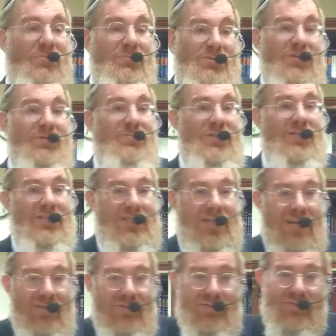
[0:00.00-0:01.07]
should have been
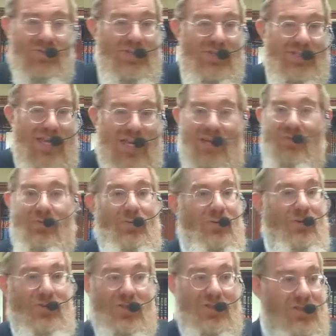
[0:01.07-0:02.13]
saved for the sake of all
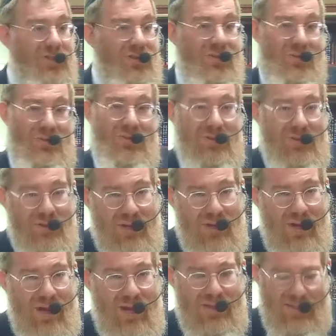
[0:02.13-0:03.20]
the children.
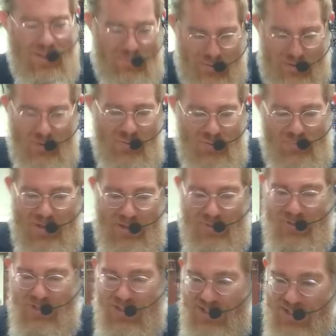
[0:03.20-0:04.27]
And yet we know the
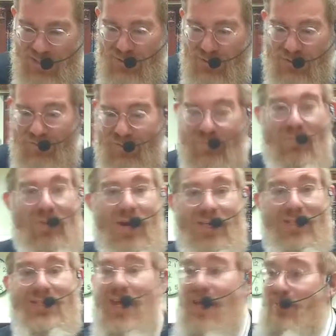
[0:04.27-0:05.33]
Medrash says they couldn't even
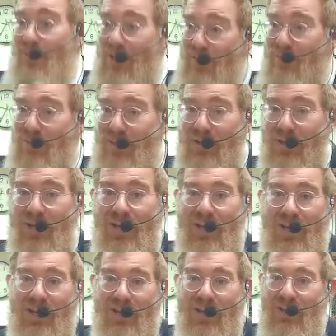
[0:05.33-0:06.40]
find 10 people.
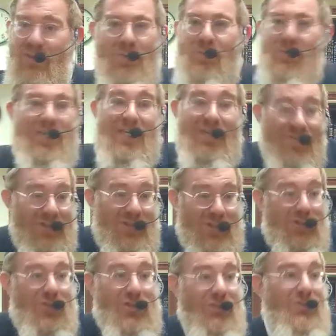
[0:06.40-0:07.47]
Even the
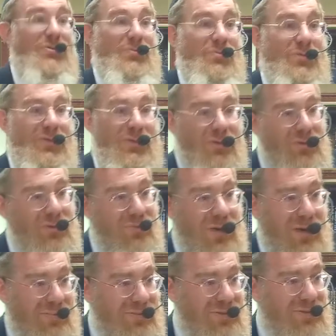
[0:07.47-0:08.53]
children were so
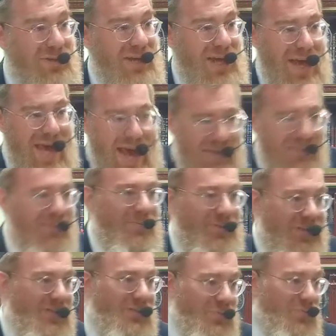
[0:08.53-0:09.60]
corrupt. How come
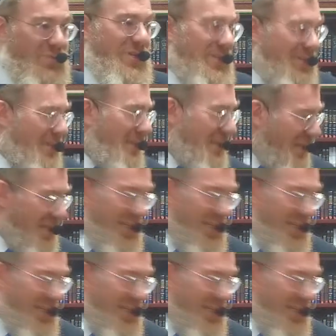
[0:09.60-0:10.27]
this reason that's